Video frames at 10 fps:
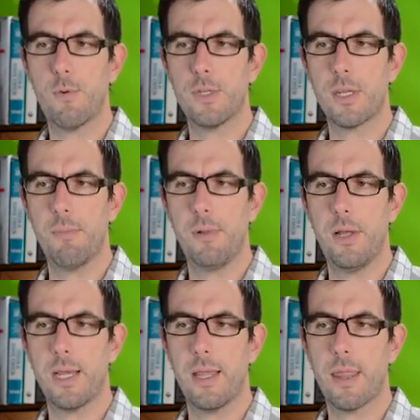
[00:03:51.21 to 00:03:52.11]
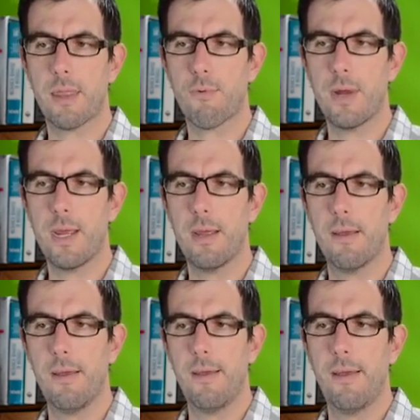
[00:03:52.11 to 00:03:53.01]
We're just going to plug in 3
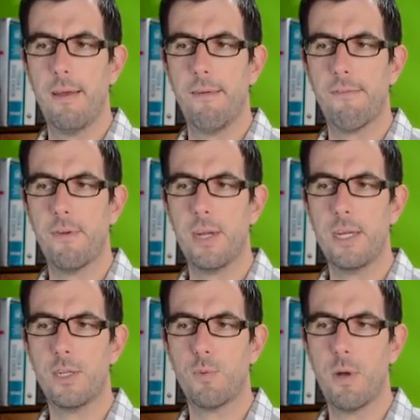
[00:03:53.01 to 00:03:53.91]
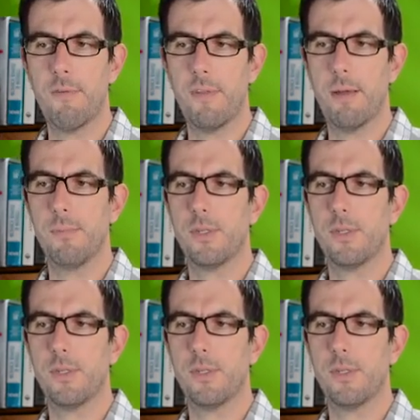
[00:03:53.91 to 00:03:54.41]
for each one of them.